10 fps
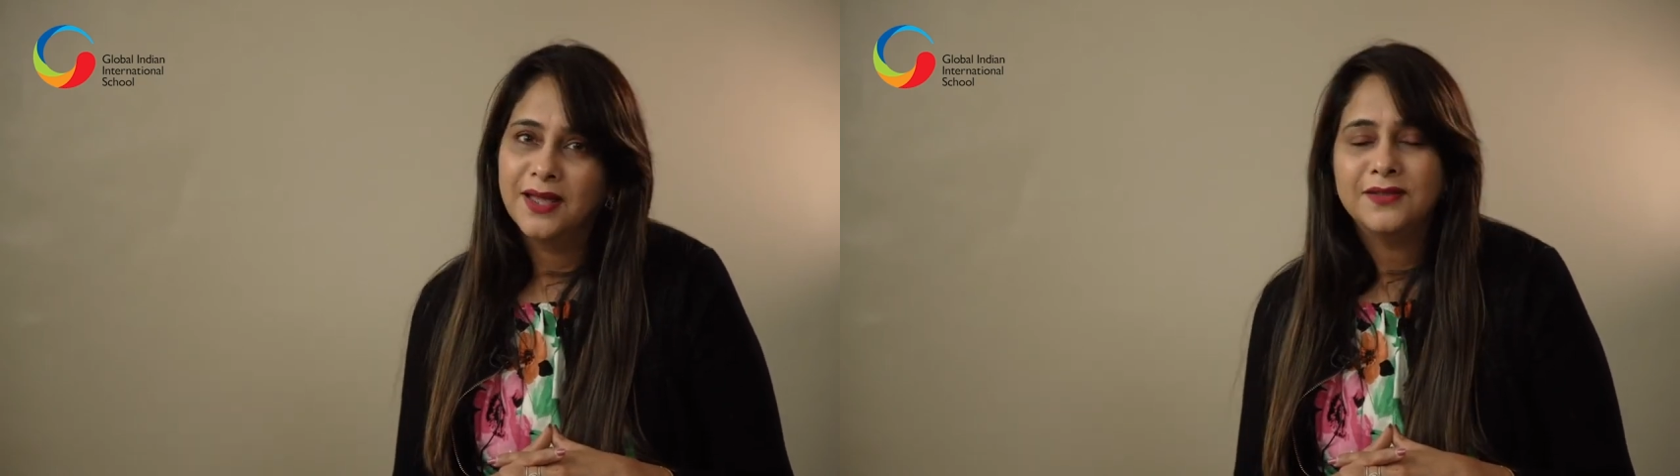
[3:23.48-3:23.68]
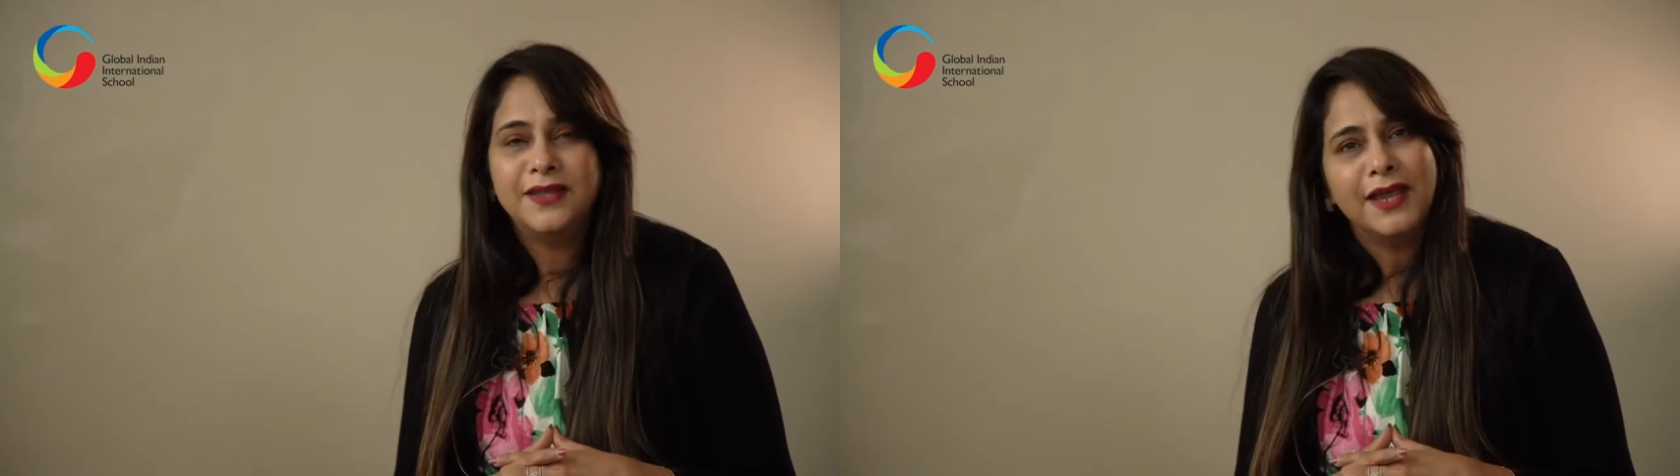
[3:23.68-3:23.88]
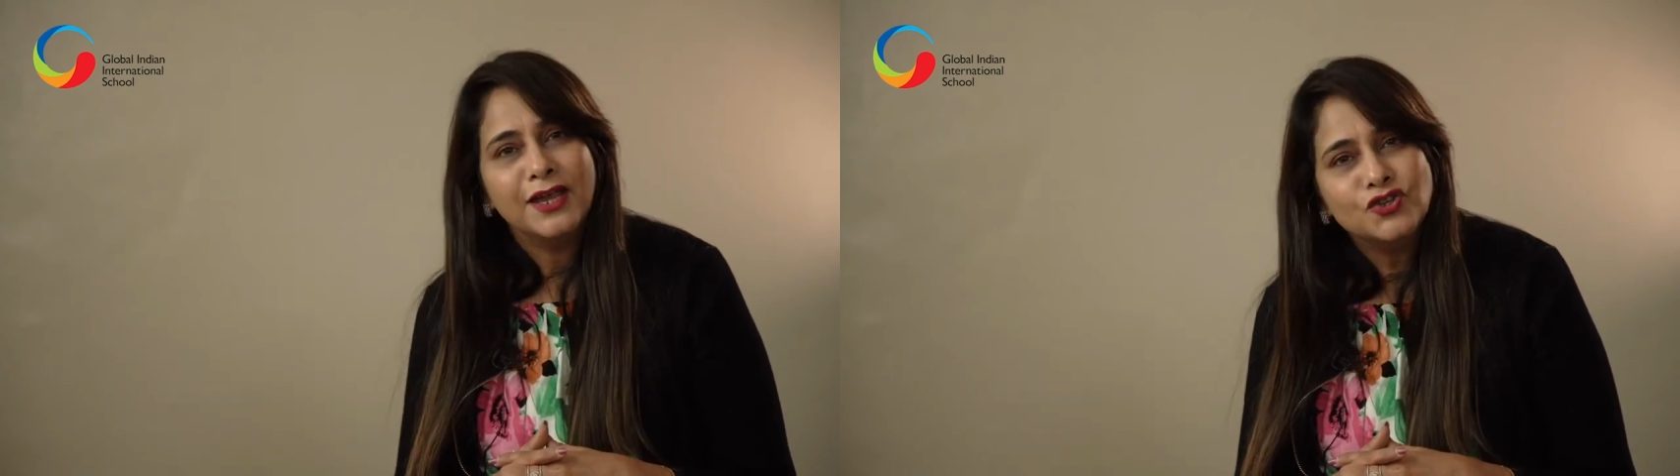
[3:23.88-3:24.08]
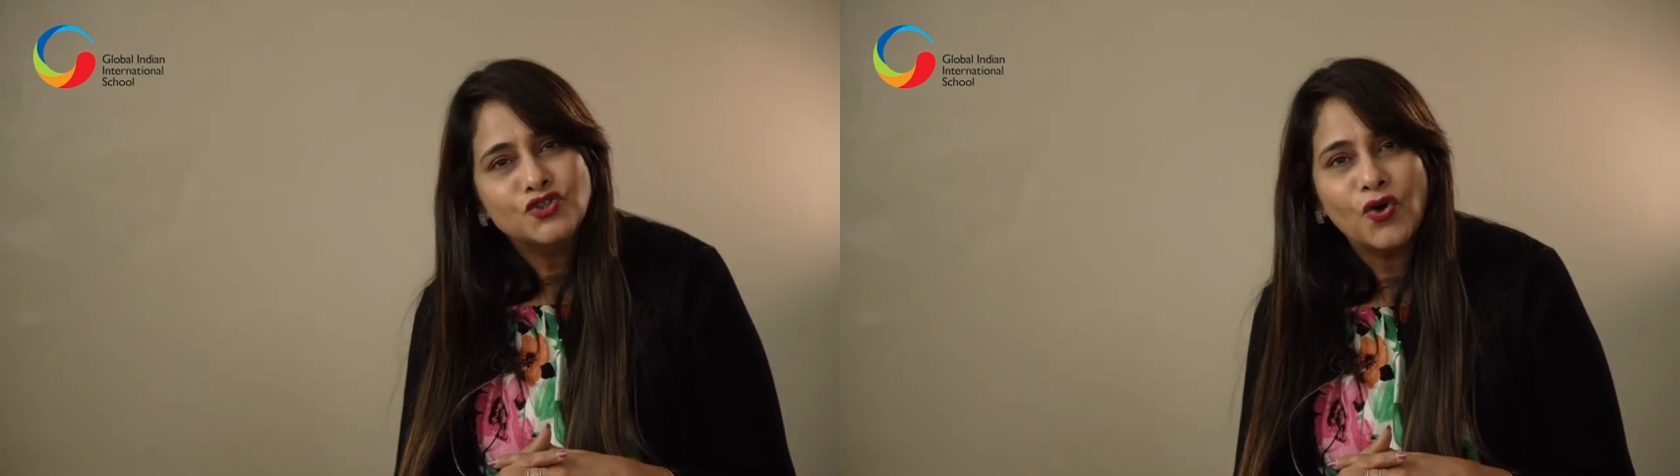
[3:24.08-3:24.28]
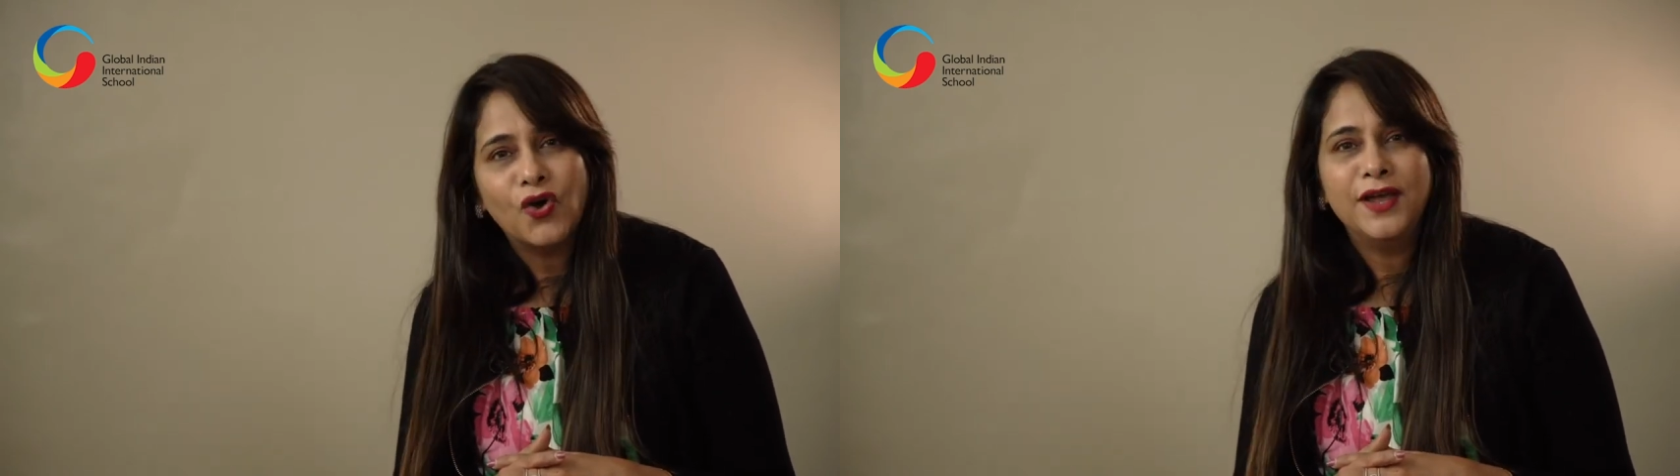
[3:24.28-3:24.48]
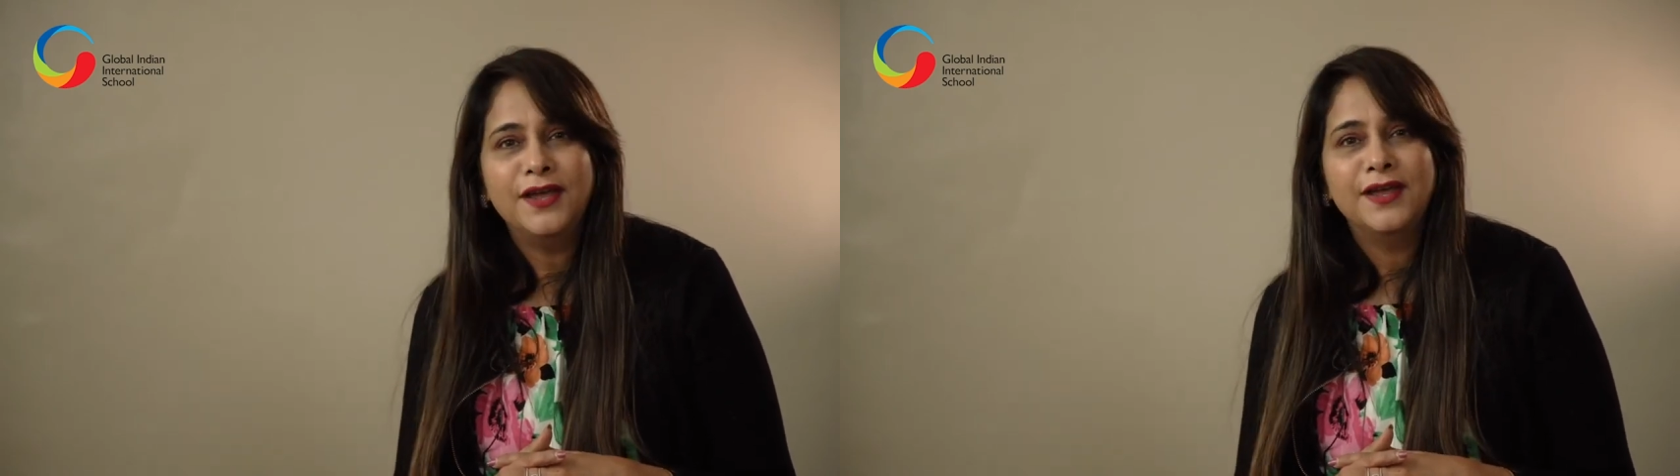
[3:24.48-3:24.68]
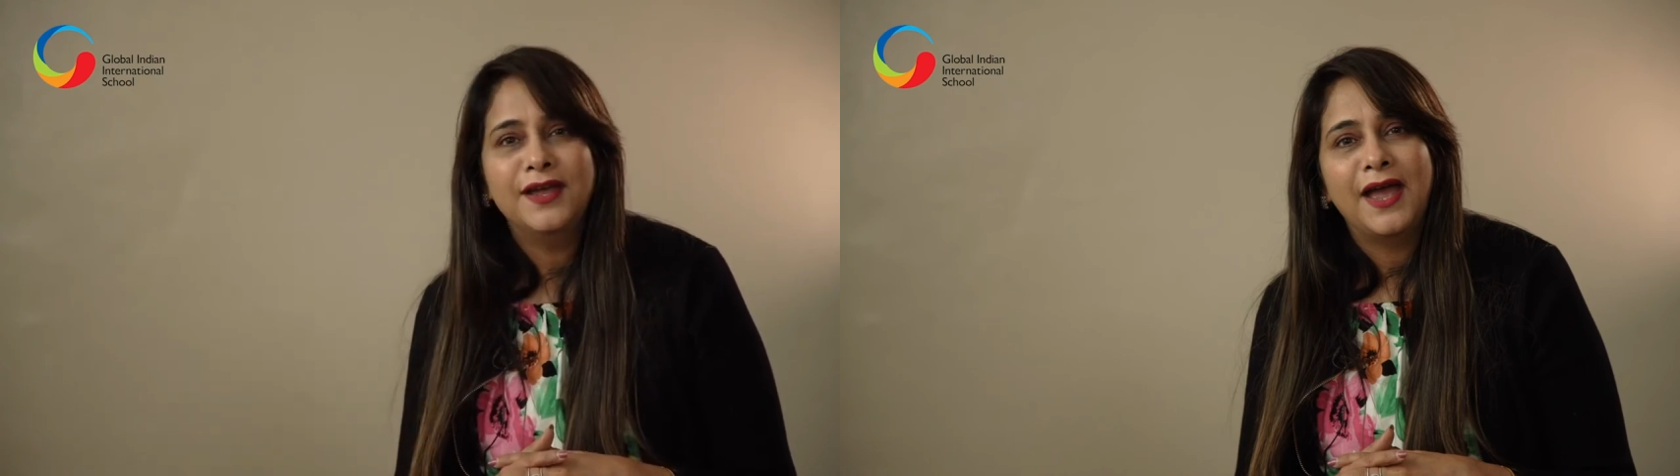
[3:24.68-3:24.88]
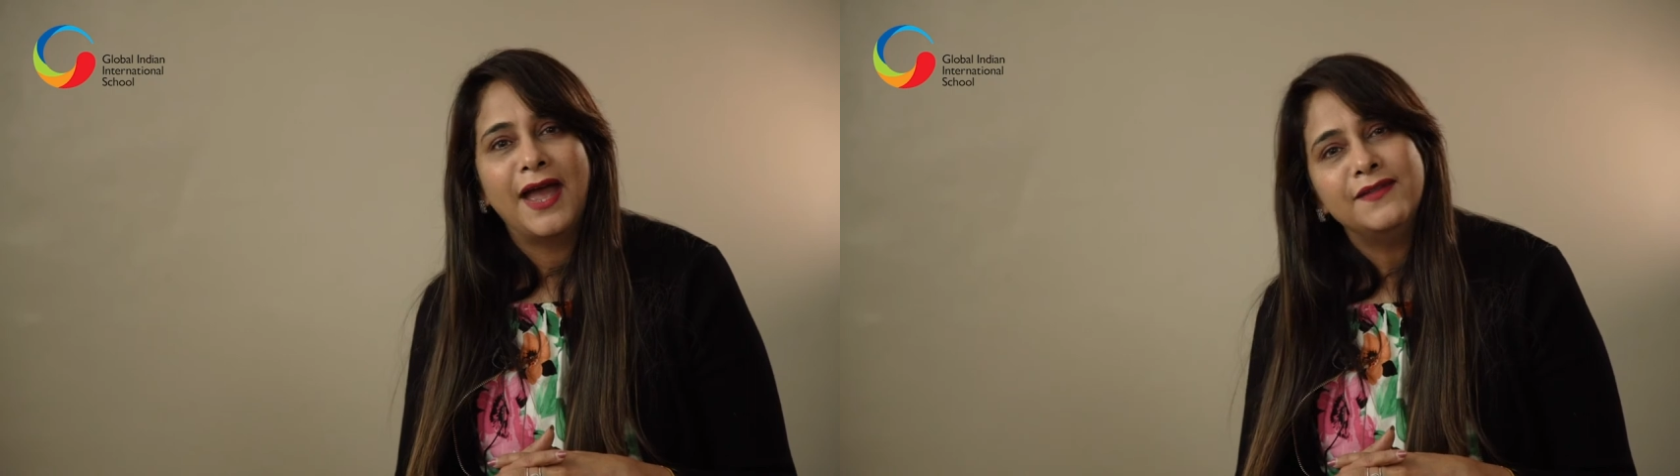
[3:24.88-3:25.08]
They enjoy
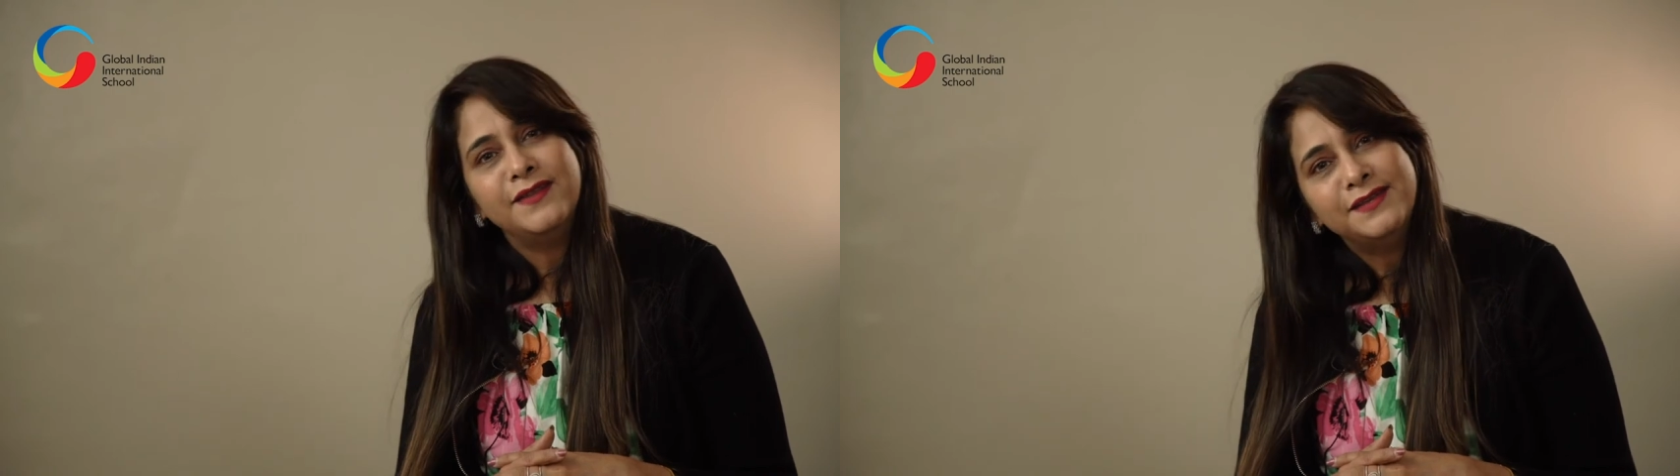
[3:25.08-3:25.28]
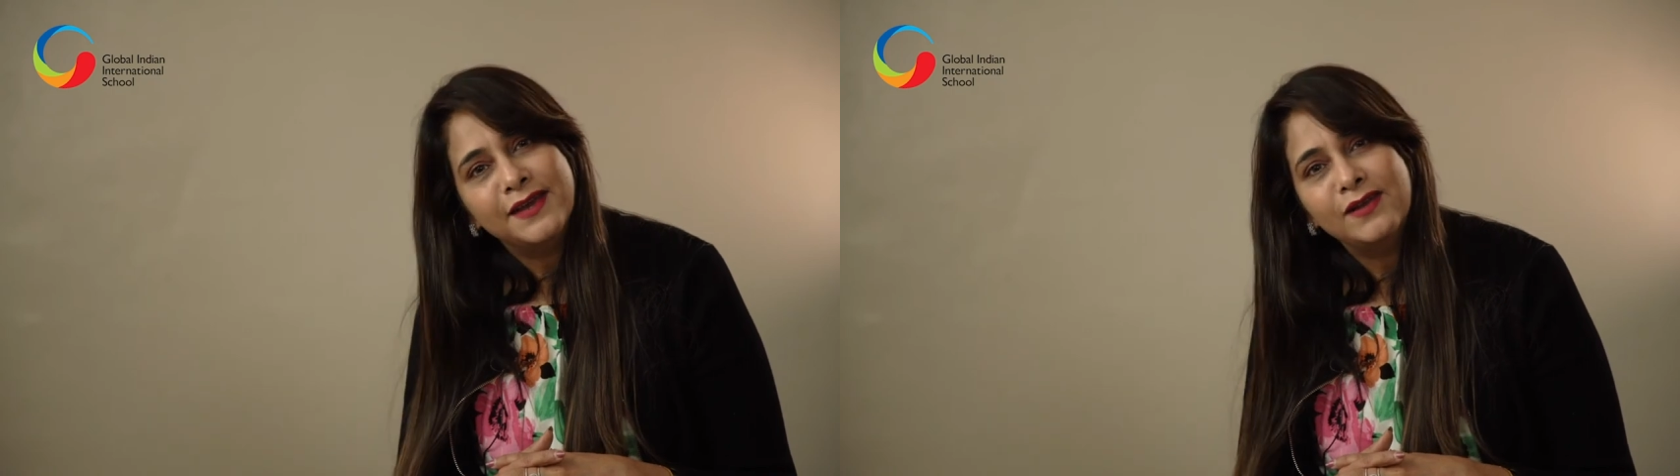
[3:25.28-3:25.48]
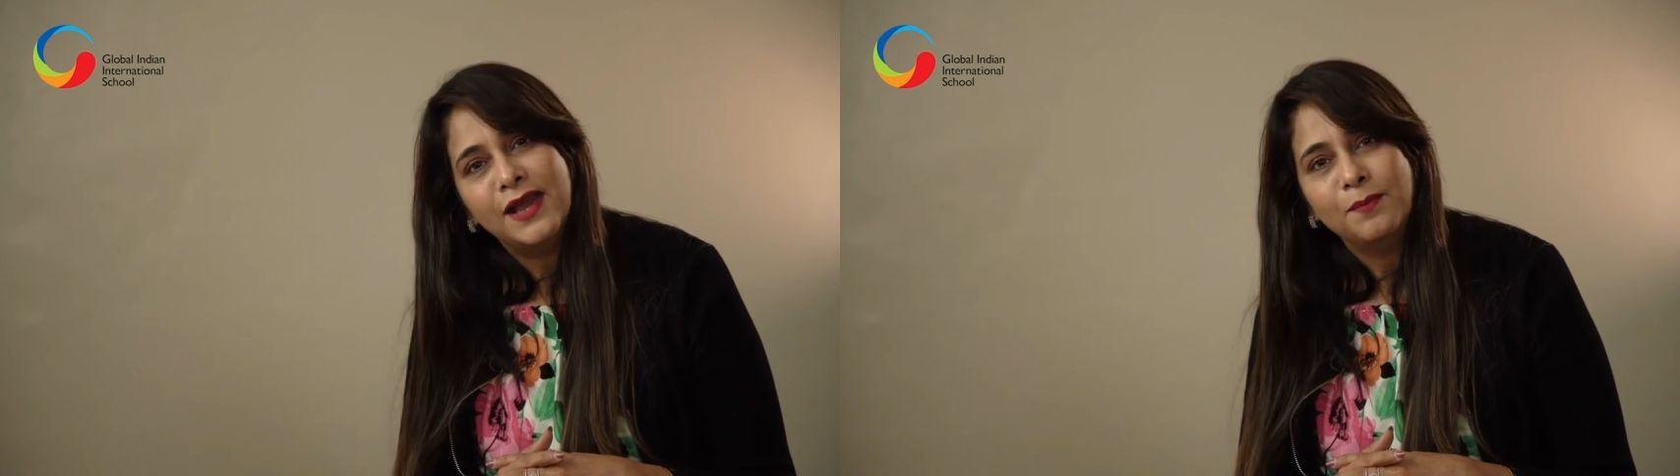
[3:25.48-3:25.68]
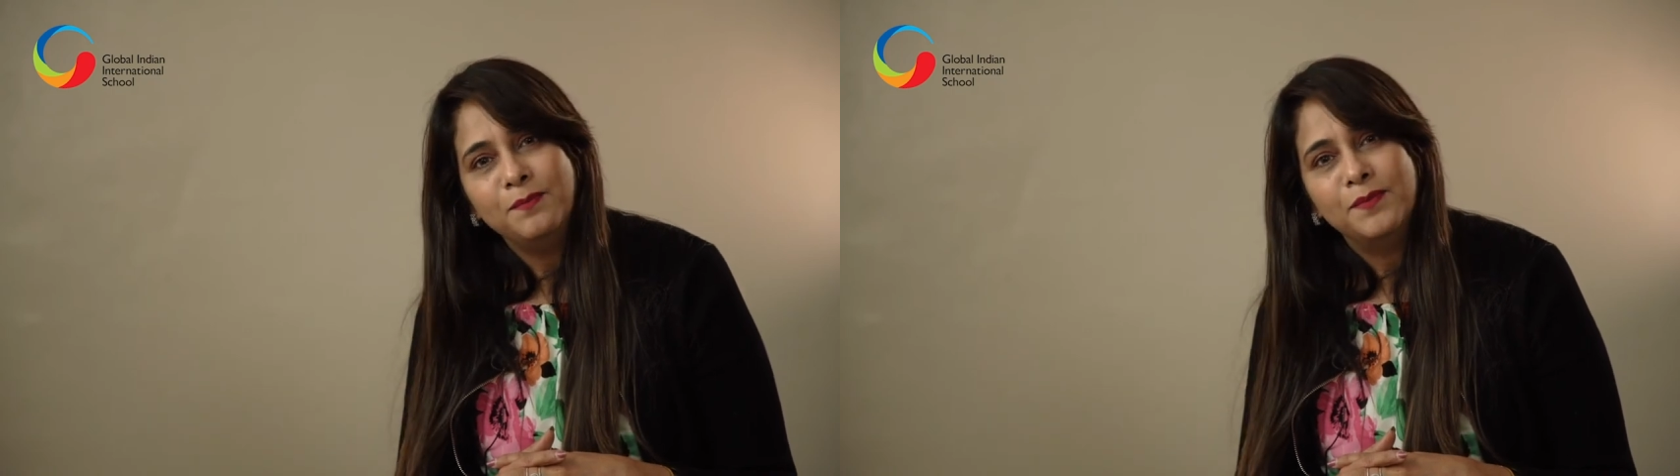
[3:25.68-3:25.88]
and they develop